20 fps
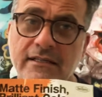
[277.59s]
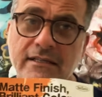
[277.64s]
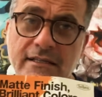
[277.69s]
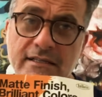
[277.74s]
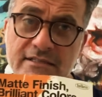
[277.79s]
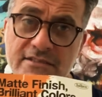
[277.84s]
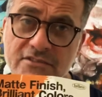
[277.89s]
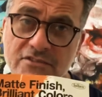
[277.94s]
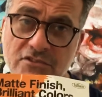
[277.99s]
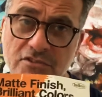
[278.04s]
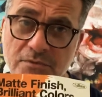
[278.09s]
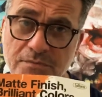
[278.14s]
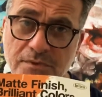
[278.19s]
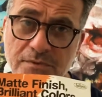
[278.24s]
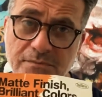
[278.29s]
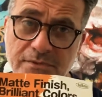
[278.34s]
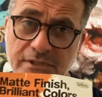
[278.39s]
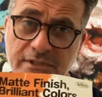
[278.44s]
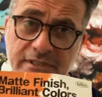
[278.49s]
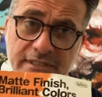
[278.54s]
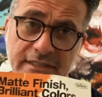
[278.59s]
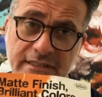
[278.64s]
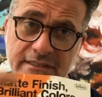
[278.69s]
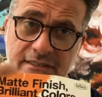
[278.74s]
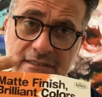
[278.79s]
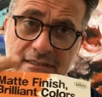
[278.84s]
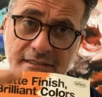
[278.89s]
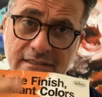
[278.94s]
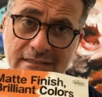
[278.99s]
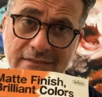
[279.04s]
It's super brilliant,
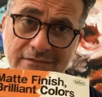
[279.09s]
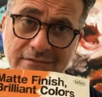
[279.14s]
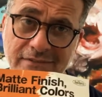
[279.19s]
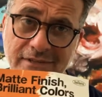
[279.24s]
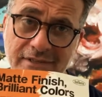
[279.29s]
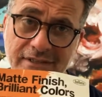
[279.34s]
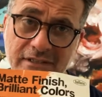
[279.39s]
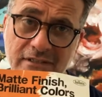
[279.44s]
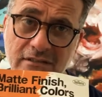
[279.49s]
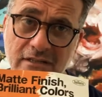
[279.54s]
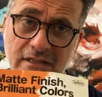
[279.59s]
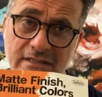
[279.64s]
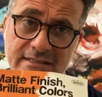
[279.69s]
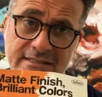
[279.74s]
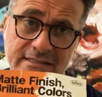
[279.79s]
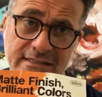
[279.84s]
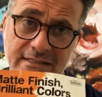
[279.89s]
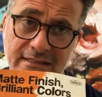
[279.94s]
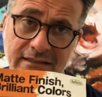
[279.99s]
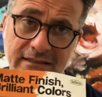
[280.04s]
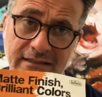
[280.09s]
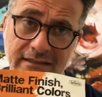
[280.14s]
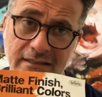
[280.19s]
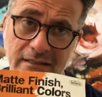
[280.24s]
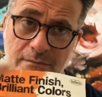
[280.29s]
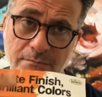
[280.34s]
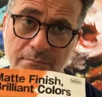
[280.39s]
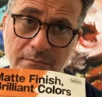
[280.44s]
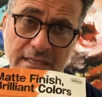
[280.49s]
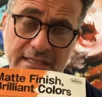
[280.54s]
very glossy,
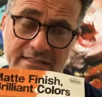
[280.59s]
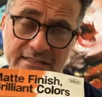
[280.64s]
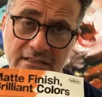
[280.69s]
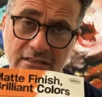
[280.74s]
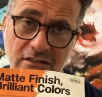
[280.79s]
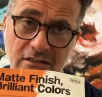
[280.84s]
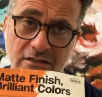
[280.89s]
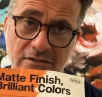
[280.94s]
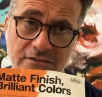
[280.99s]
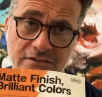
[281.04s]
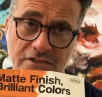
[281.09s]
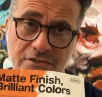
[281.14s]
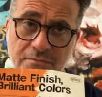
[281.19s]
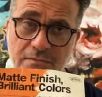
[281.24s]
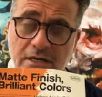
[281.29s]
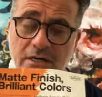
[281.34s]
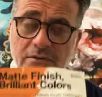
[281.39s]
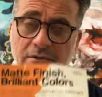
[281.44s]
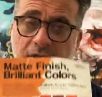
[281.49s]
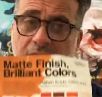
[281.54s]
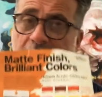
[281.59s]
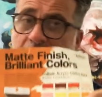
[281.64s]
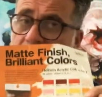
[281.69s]
amazing coverage power.